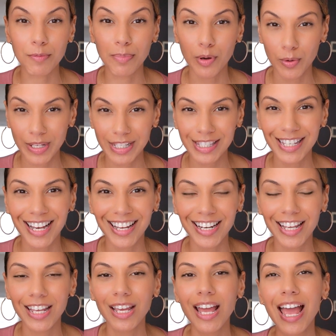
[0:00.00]
points on
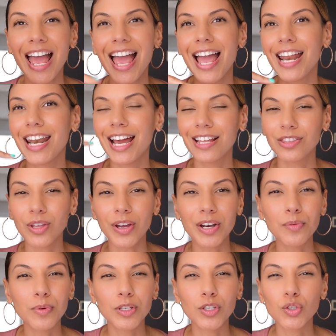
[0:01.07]
it. And I thought
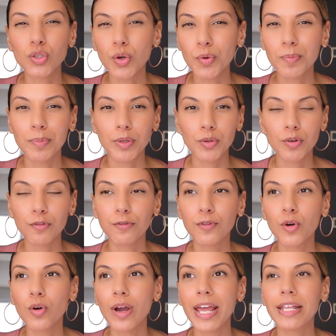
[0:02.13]
it was so
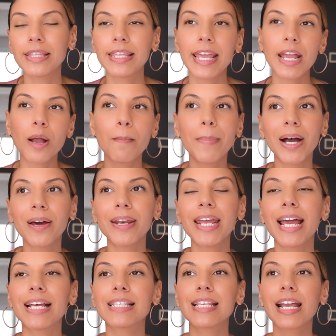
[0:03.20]
beautiful. And think about
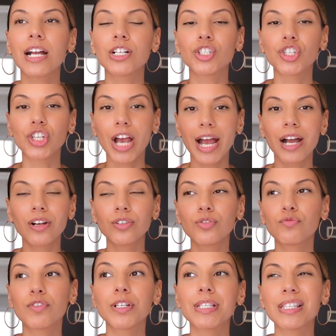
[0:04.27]
it as like a
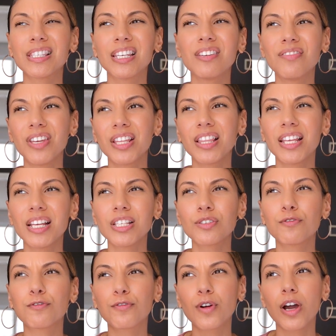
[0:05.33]
child receiving this
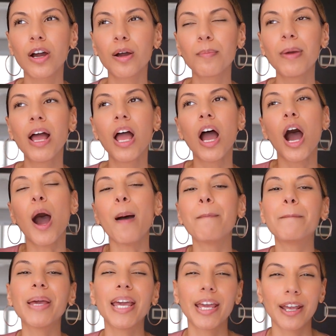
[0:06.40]
from a
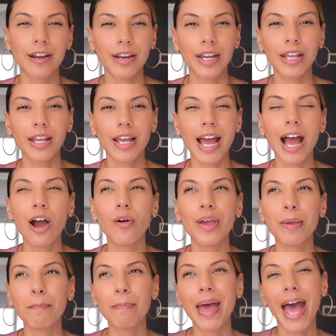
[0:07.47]
parent, how
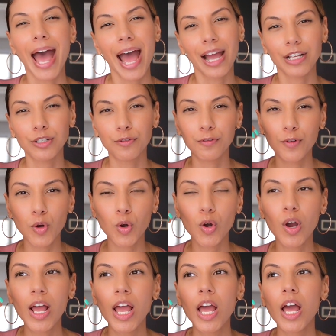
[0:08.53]

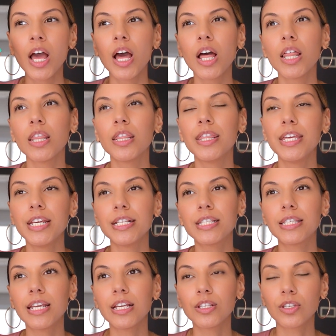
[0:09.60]
impactful these
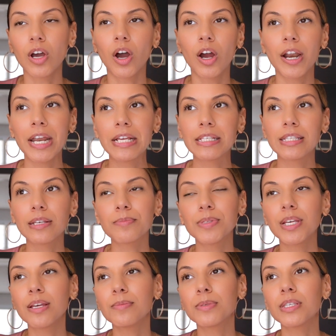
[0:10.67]
things are. And
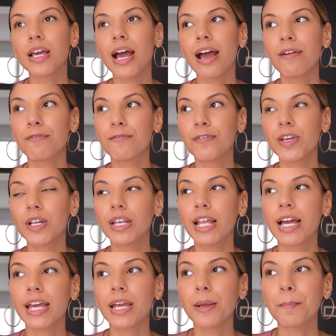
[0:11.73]
sometimes I feel
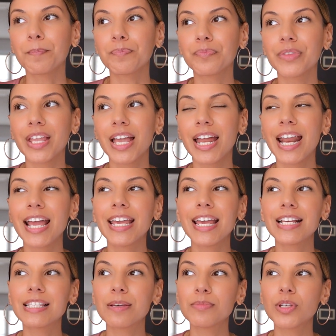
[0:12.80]
like, and I
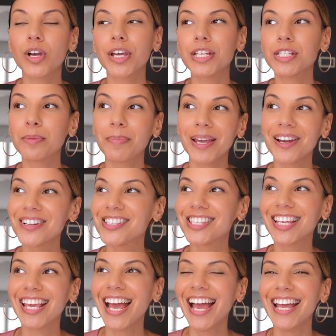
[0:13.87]
guess I'm talking to parents
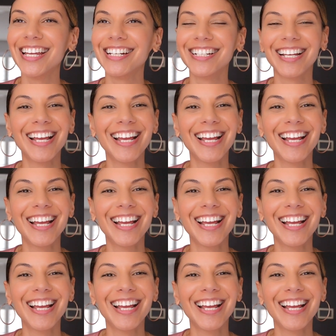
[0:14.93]
again,